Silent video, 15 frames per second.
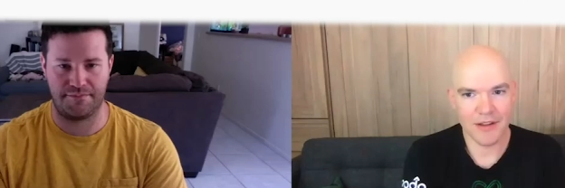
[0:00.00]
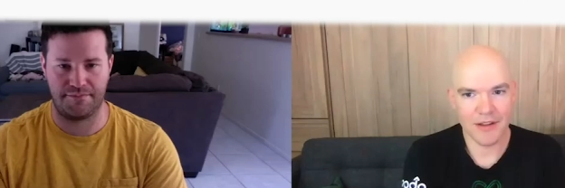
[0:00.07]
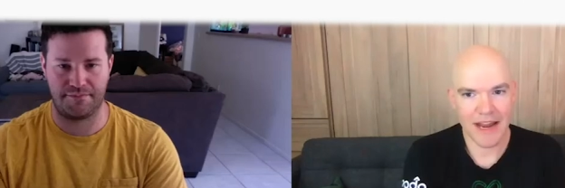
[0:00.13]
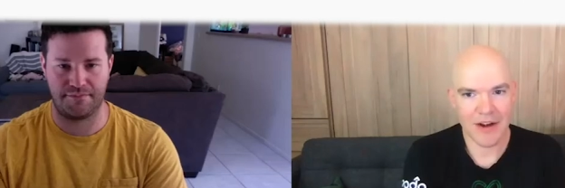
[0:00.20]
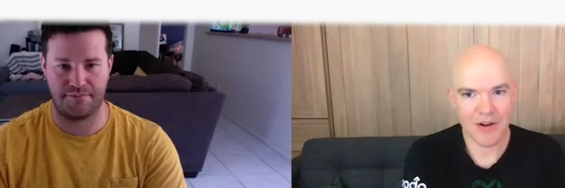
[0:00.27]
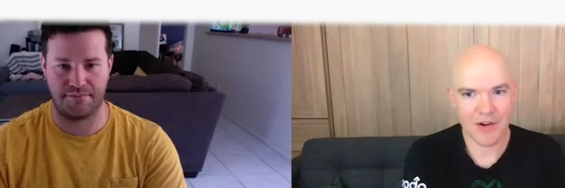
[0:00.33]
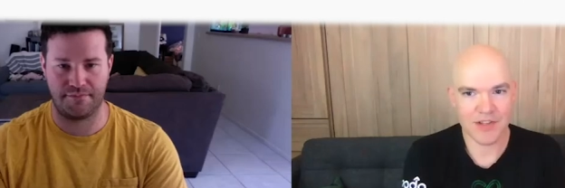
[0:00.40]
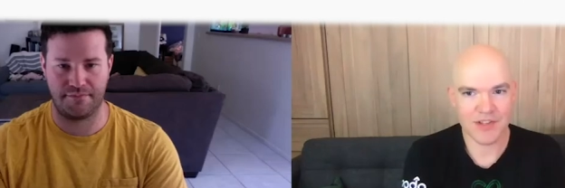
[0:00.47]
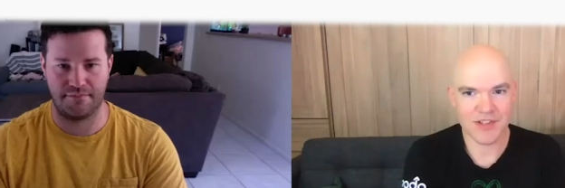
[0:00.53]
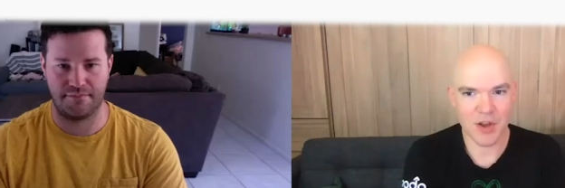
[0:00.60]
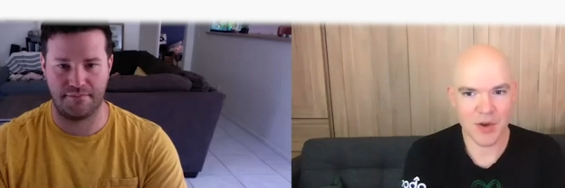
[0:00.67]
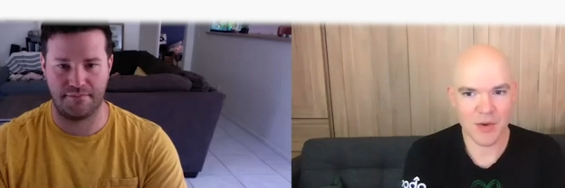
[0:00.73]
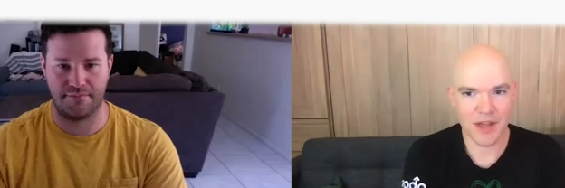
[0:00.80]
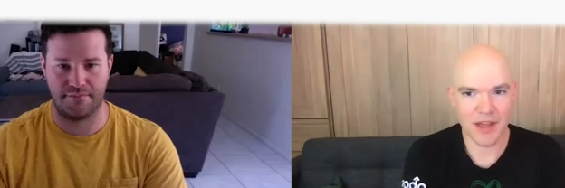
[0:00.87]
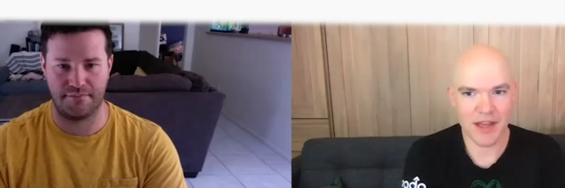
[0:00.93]

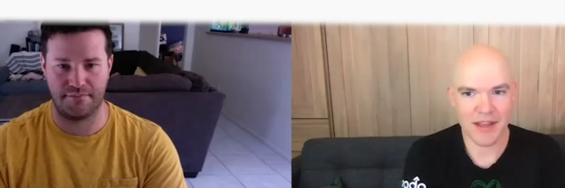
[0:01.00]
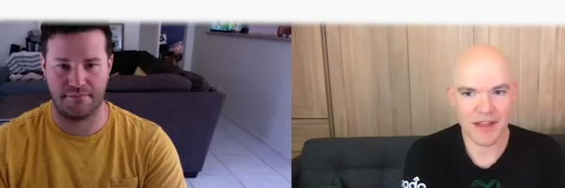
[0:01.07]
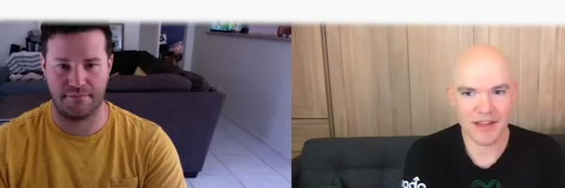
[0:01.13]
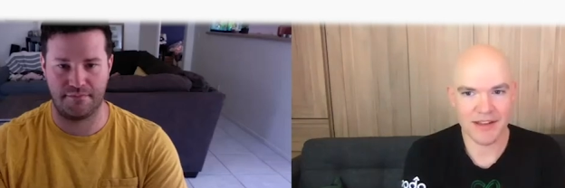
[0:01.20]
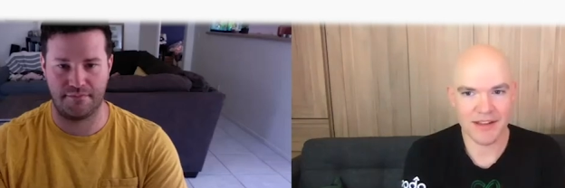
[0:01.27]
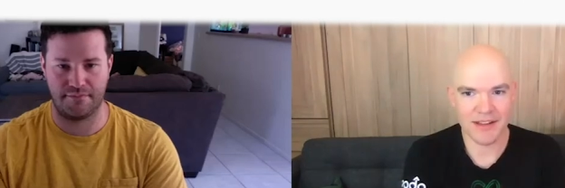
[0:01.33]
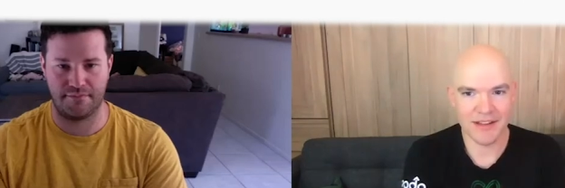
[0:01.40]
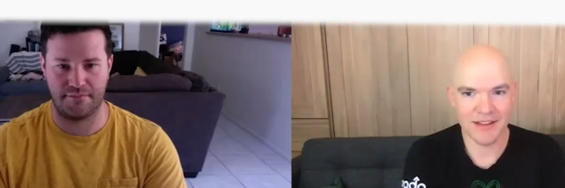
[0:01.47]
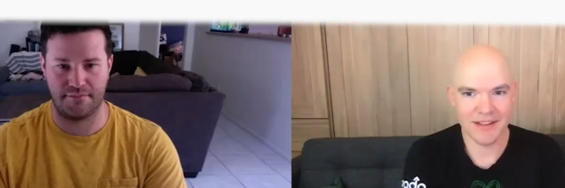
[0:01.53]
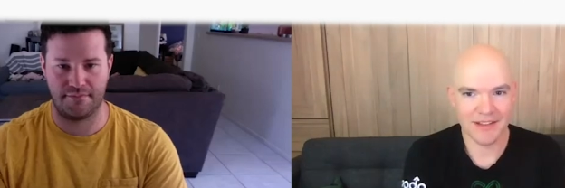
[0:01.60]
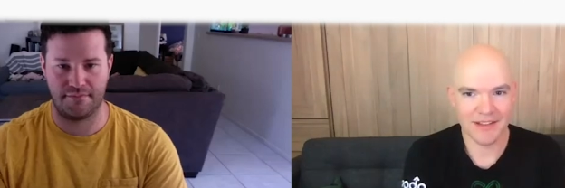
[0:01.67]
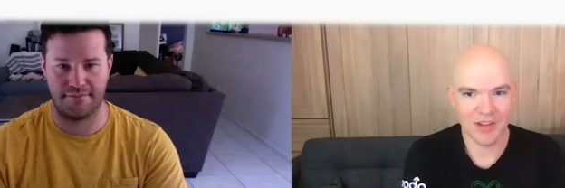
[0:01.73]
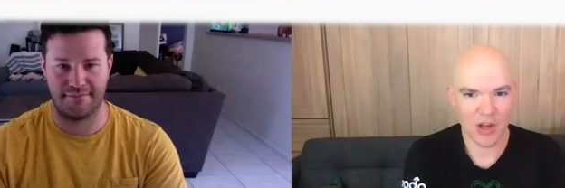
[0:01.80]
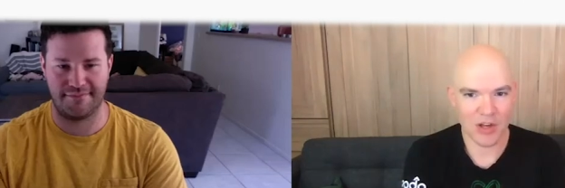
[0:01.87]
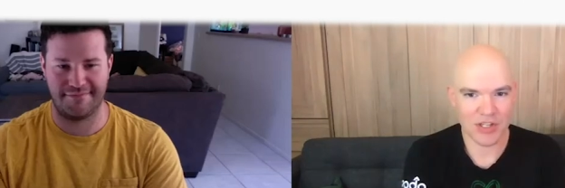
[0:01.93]
Speaker 1: Arizona and
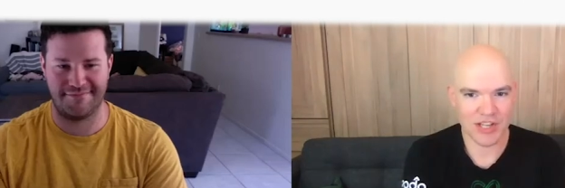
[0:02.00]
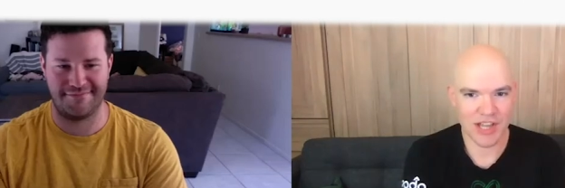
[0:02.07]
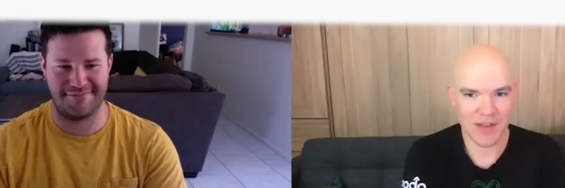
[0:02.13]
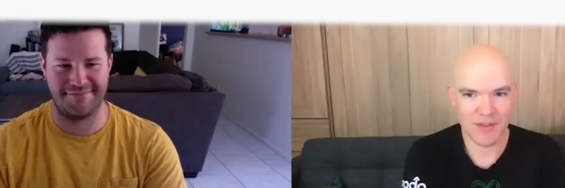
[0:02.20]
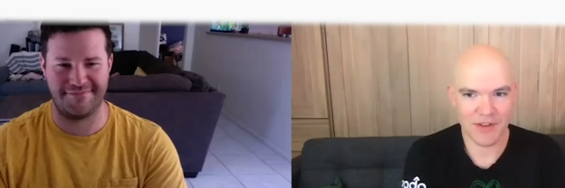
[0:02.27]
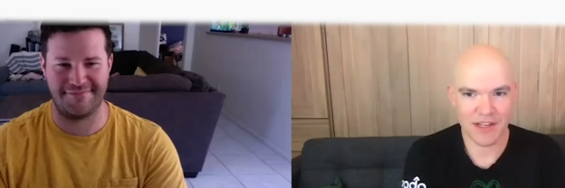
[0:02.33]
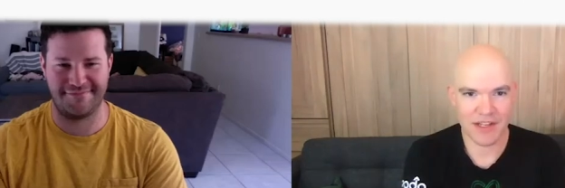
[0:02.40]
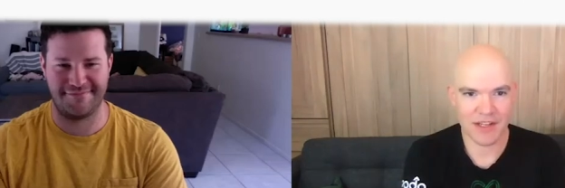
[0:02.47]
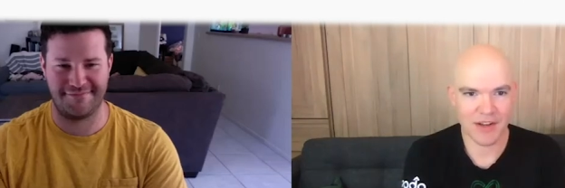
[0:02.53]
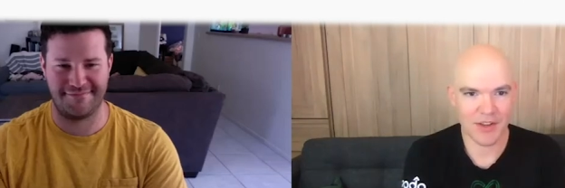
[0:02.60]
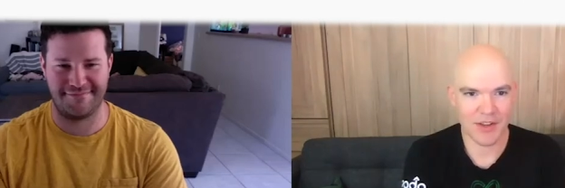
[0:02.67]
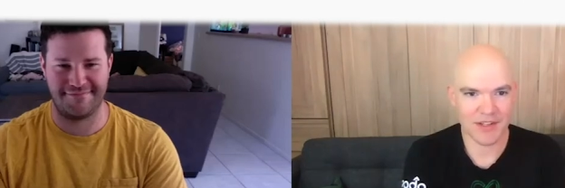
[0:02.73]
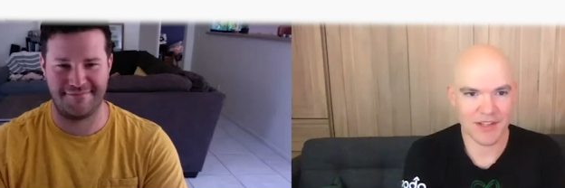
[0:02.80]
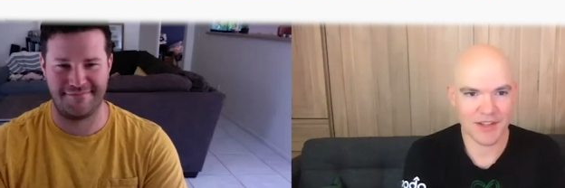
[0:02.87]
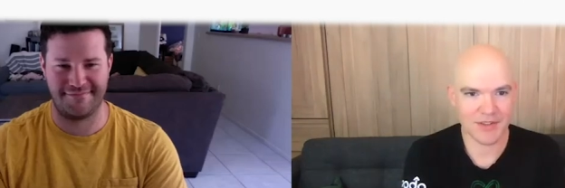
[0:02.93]
longevity and all
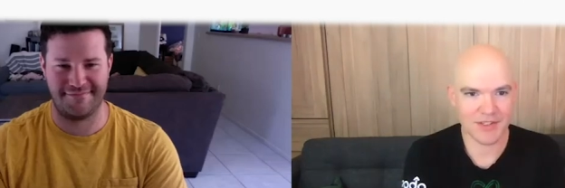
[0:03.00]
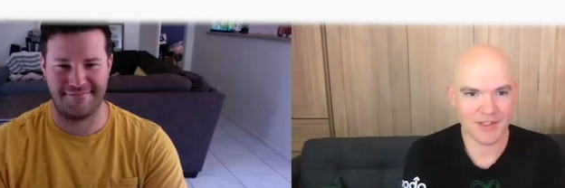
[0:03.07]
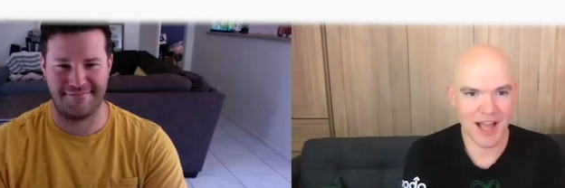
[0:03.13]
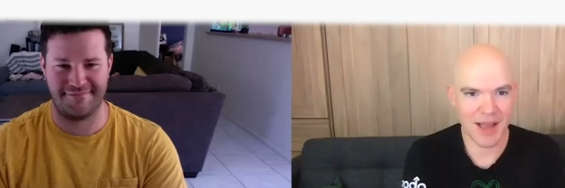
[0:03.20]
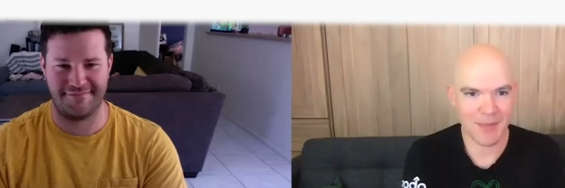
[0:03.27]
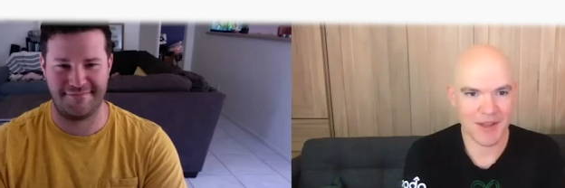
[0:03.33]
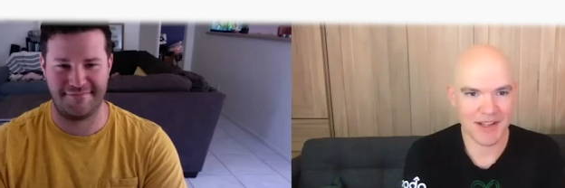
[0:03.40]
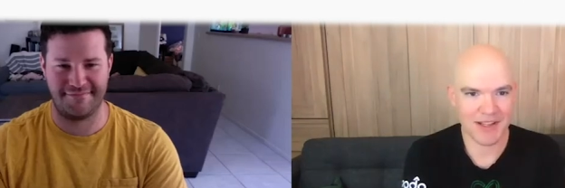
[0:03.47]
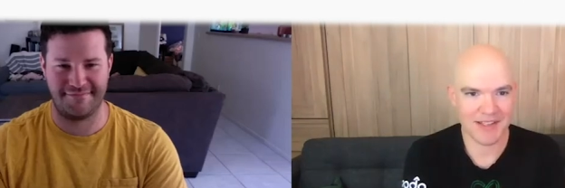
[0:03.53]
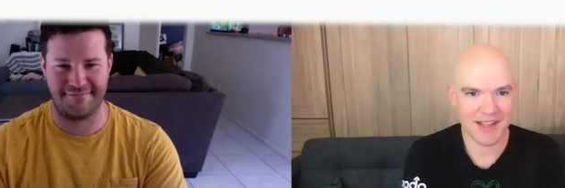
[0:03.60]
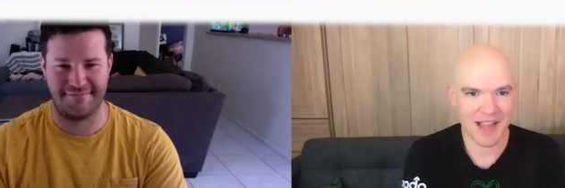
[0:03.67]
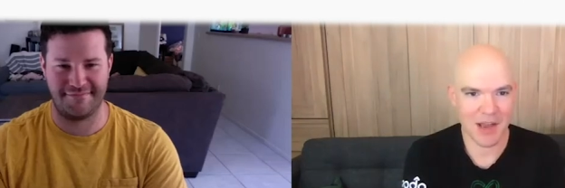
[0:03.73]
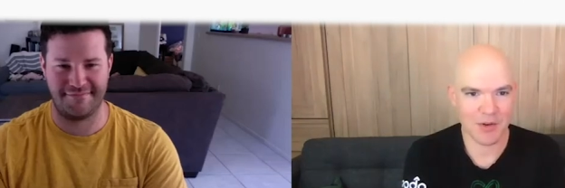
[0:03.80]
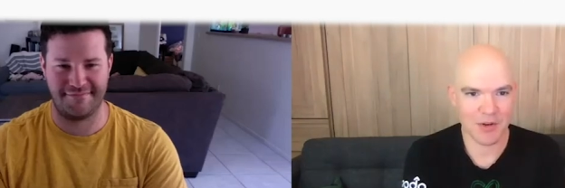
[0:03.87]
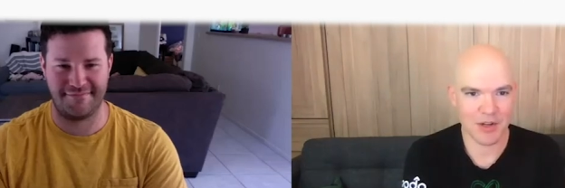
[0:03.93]
these other topics.
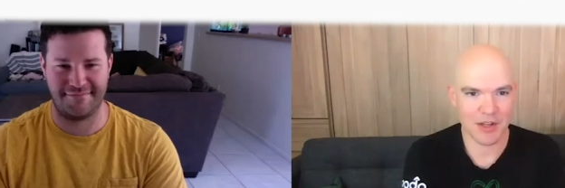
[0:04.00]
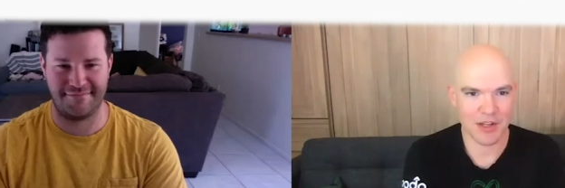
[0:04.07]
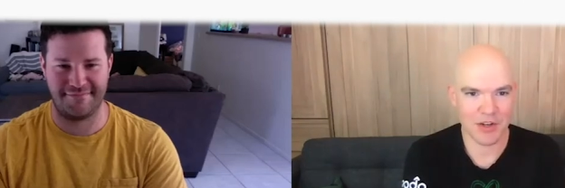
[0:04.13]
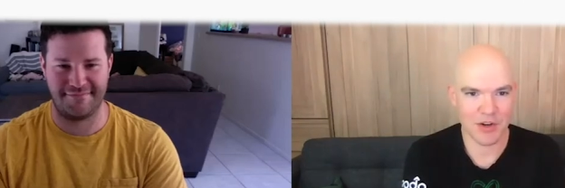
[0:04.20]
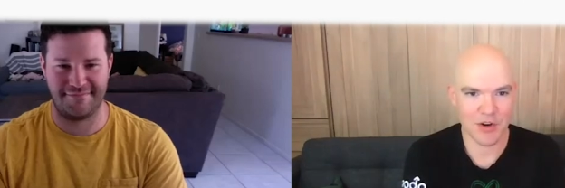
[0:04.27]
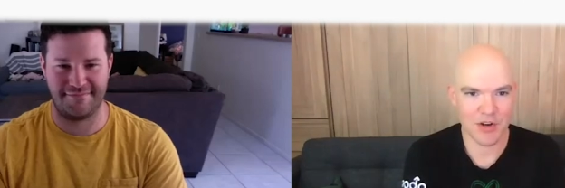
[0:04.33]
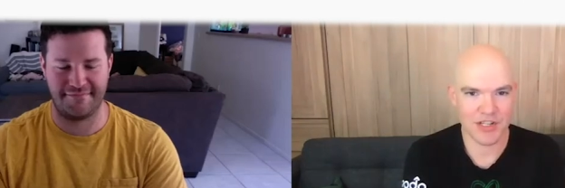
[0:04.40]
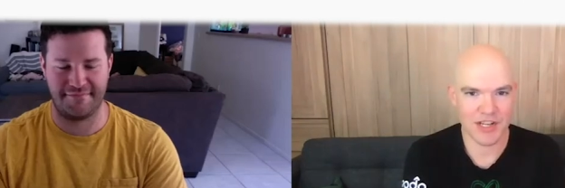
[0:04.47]
I would encourage